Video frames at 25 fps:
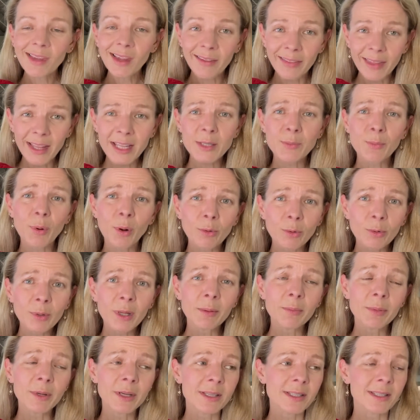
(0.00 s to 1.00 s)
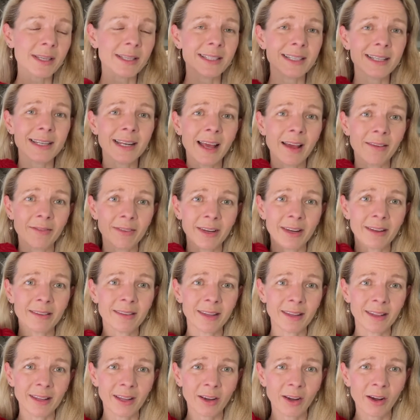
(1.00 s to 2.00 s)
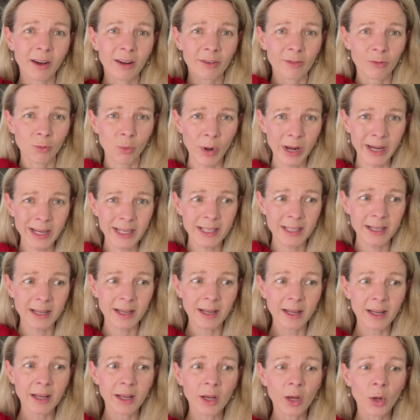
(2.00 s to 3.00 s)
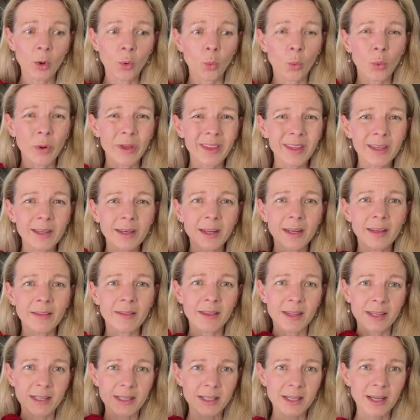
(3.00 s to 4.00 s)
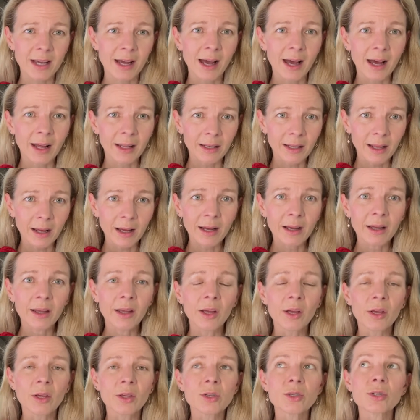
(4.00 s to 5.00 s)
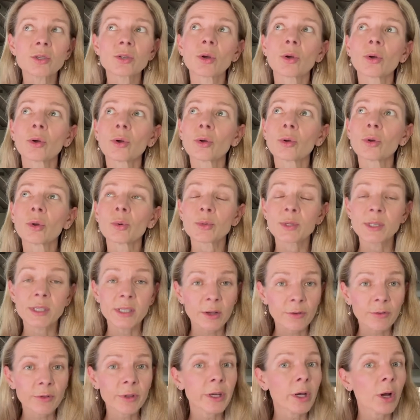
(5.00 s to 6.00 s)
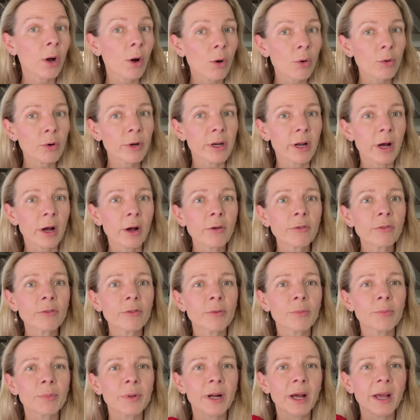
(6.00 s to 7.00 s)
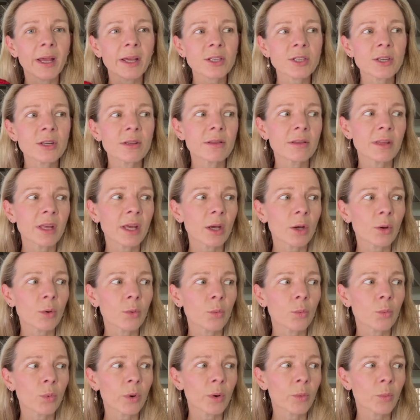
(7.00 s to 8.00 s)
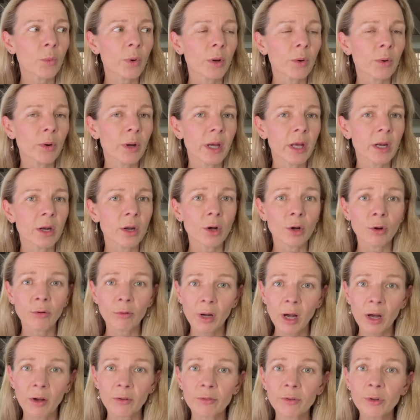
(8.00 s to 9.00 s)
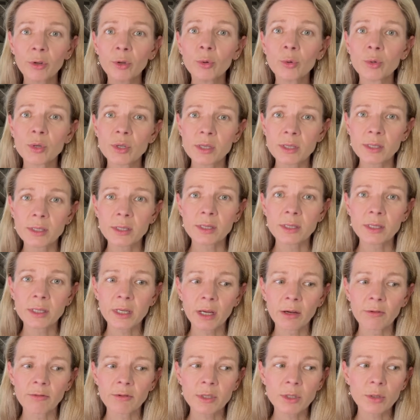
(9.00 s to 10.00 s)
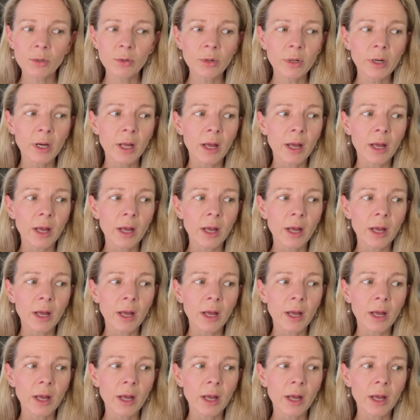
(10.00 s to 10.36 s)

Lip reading: That's probably because I didn't have anything that kind of went with it in this color. So it was definitely cold enough, but I actually think when we were in Hirafu, which is a ski resort,